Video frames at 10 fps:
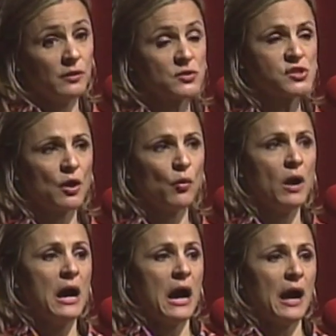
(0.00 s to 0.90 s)
So
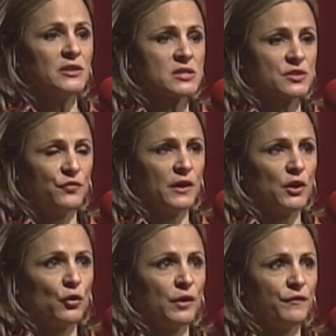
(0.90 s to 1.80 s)
I just
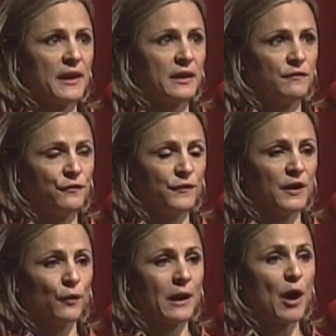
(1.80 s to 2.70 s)
figured if they can
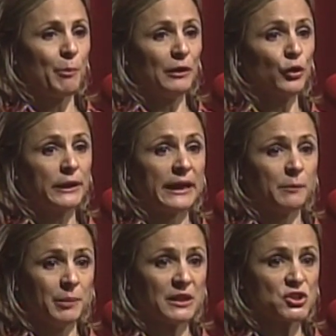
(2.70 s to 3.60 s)
figure it out by looking at a
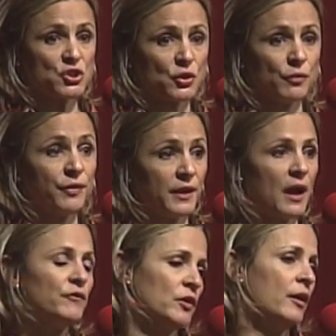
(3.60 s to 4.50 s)
picture, then
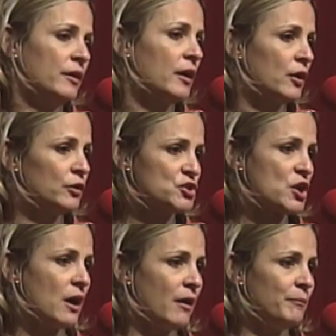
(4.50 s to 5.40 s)
I've done a good
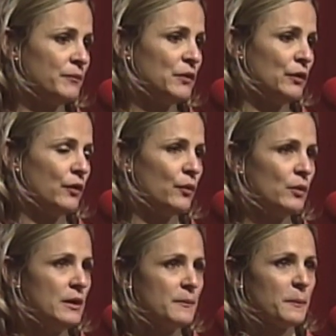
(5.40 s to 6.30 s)
job,
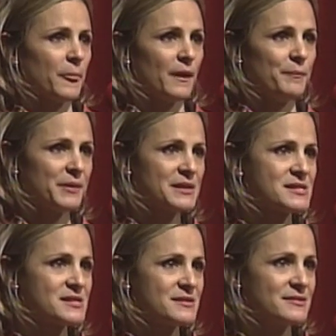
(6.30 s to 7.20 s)

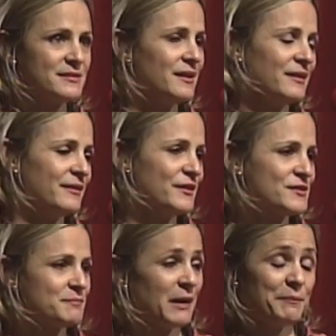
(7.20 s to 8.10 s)
because yeah,
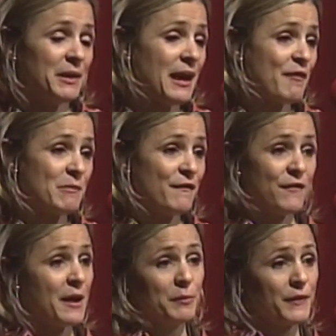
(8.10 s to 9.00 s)
half my
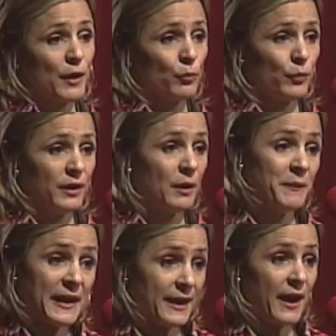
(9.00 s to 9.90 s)
family, they don't read. I mean,
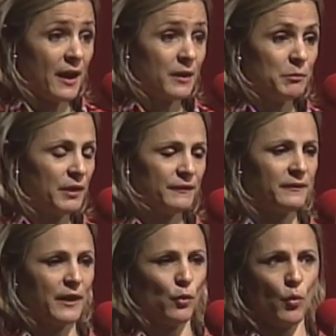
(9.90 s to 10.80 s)
they can, but
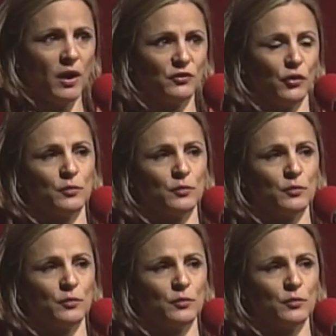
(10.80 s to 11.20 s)
they don't want to.